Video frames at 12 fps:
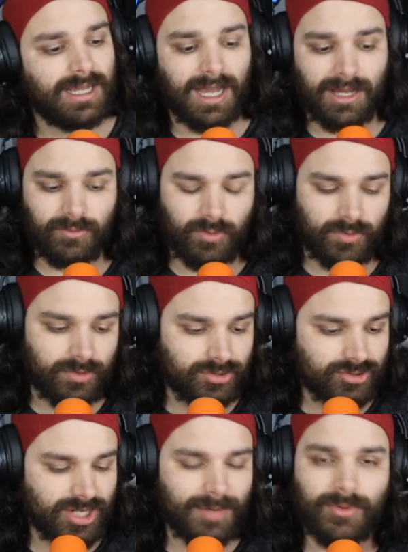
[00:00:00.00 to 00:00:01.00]
I will we'll
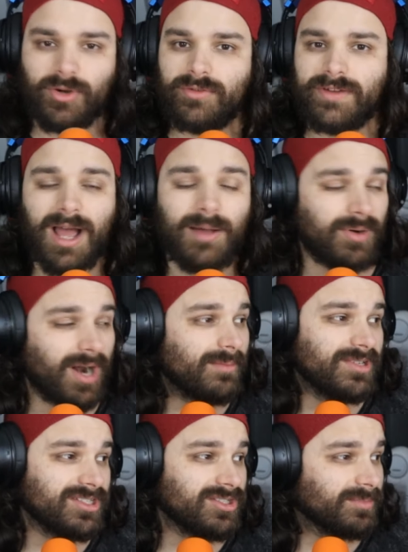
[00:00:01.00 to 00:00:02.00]
drop a whole. I'll
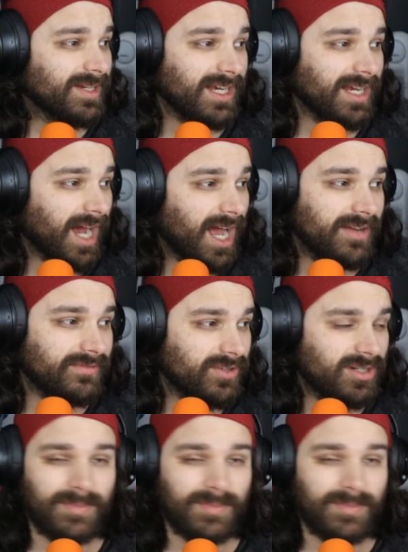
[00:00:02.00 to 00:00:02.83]
probably still make a guide for her.